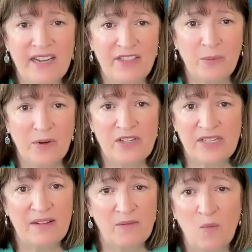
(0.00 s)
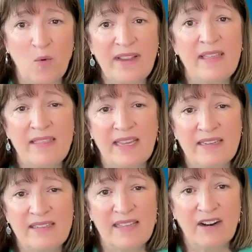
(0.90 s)
In other words, one of the
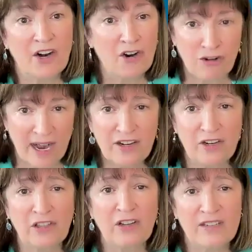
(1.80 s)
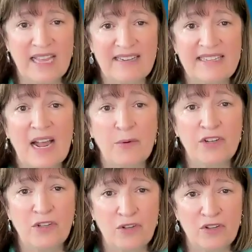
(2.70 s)
things that our accreditor looks at is how
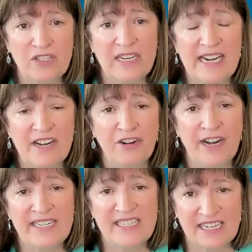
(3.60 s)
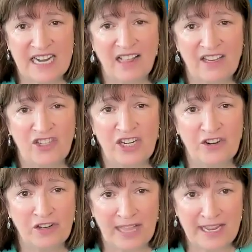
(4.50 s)
are you using and integrating technology
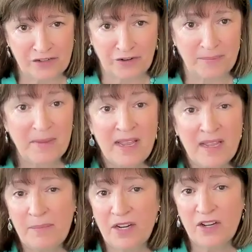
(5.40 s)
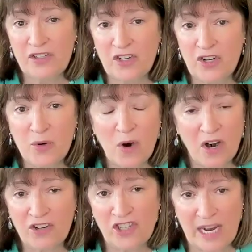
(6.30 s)
in your classroom, because you
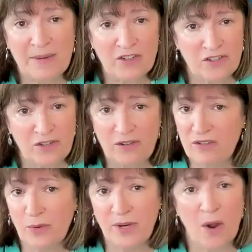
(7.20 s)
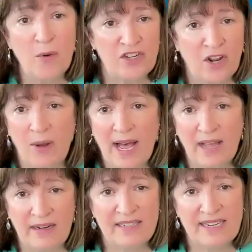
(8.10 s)
are shaping students who are going to go
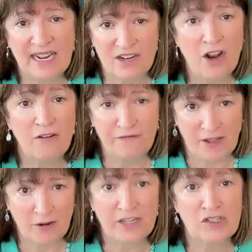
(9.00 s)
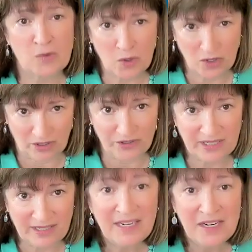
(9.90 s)
out in a techno-focused world.